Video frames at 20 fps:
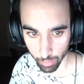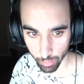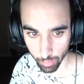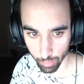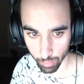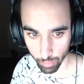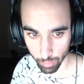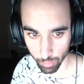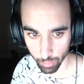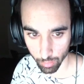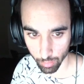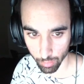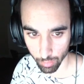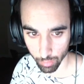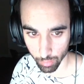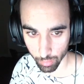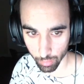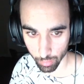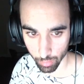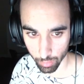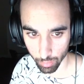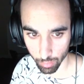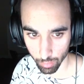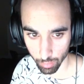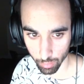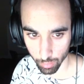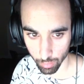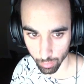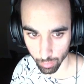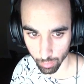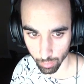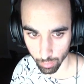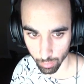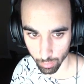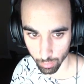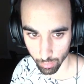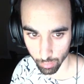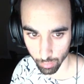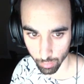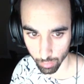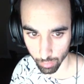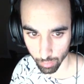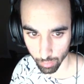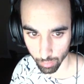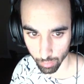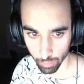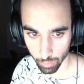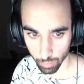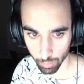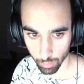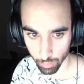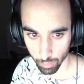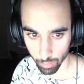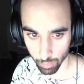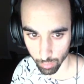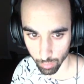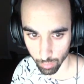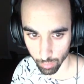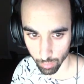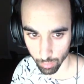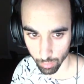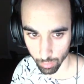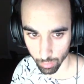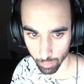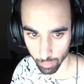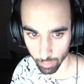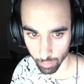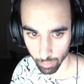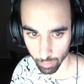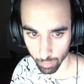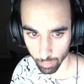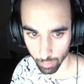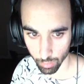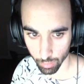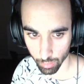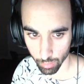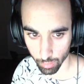(silence)